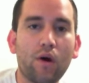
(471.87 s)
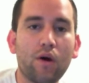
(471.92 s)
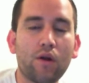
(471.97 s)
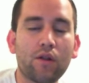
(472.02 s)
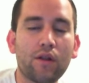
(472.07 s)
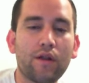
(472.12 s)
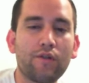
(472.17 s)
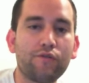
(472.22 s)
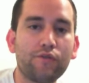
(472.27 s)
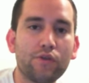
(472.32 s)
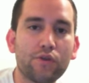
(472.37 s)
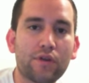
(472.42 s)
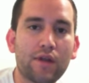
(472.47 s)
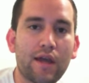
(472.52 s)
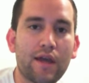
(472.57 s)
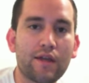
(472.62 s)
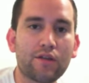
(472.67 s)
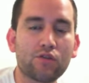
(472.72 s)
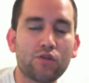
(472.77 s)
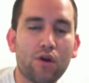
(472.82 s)
Well, if
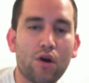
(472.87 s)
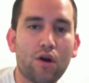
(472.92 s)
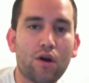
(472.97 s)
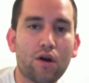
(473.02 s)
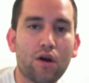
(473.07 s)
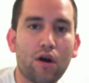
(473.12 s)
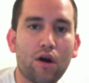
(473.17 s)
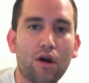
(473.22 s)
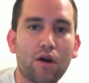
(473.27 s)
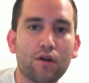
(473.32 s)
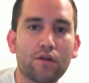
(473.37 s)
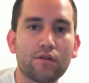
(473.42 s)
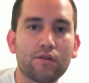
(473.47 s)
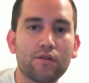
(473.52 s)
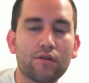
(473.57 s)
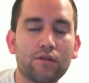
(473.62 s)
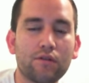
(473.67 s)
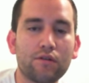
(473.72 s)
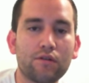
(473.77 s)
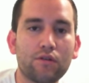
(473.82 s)
you can't draw a
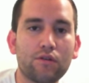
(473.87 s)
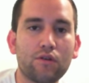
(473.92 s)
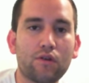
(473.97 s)
card,